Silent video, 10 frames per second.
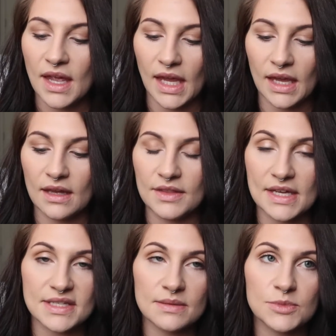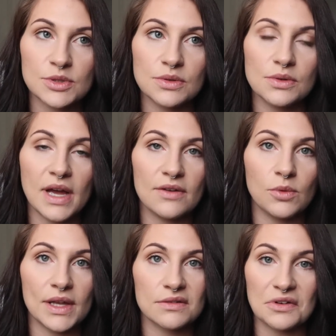And that seemed to have
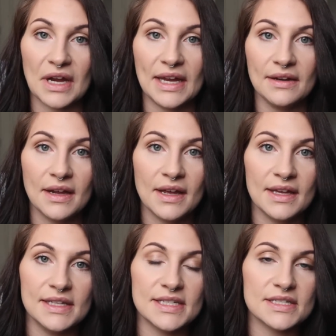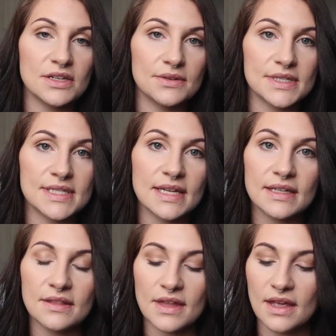went great. He didn't notice
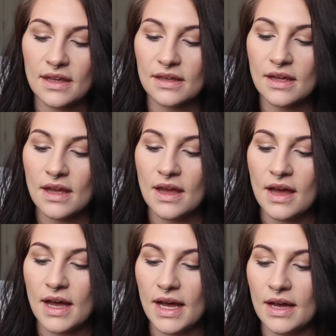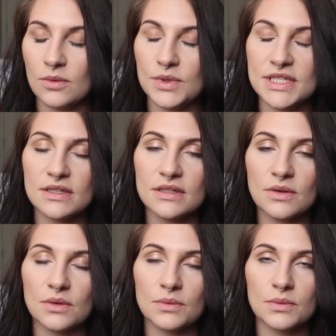anything.
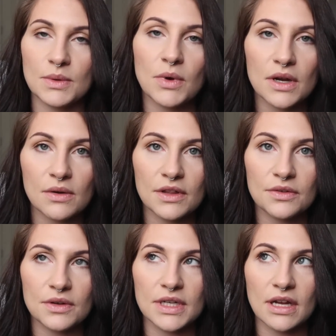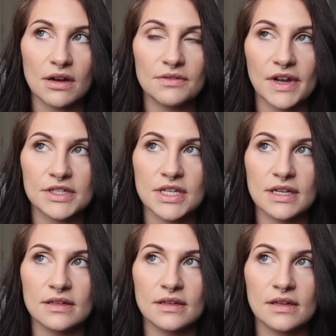We were going through an ear
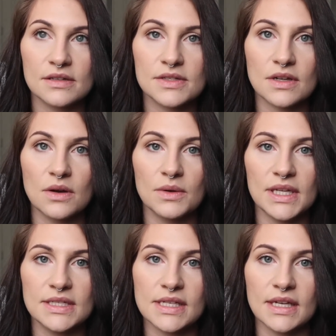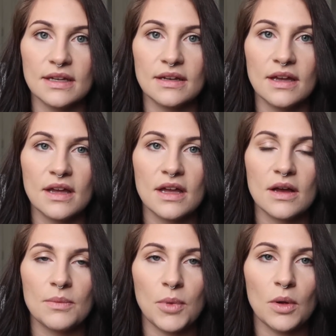infection, so he did
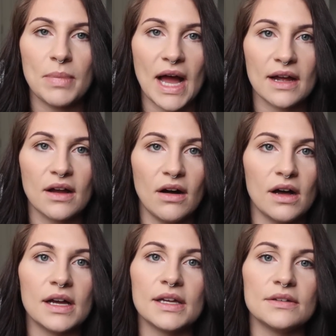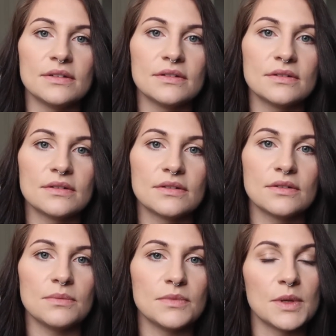pull back on
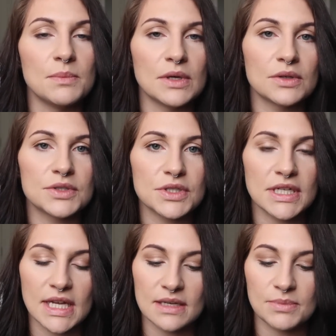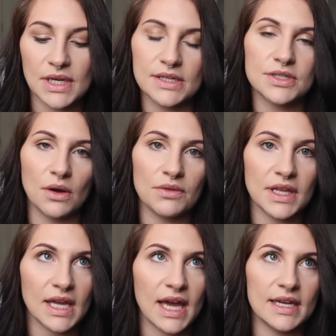the milk drinking, but I don't
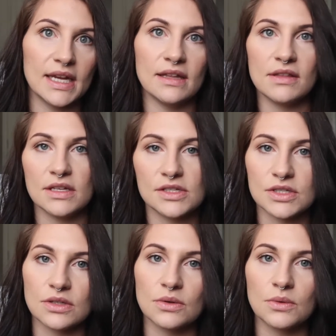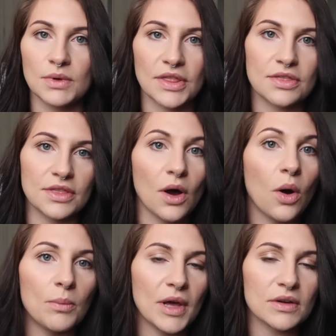think it had anything to do with the
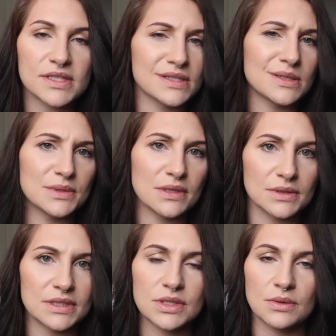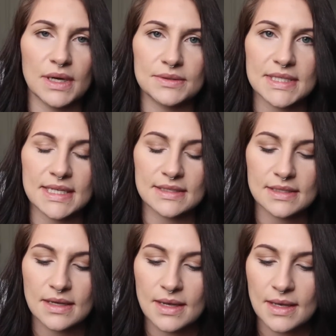whole milk, since it was only 2 ounces.
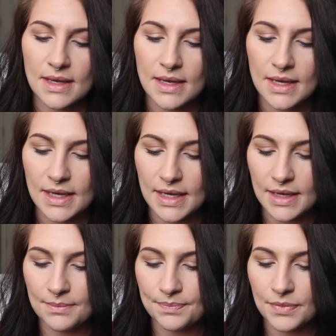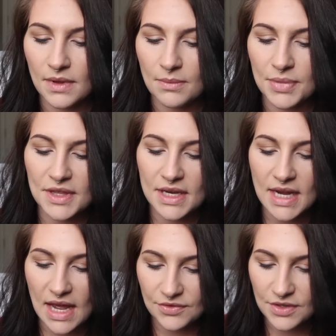But
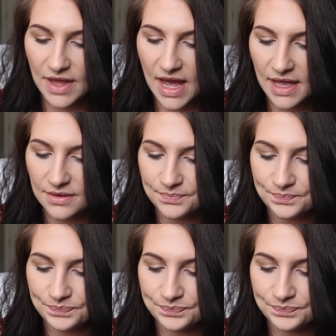then after that,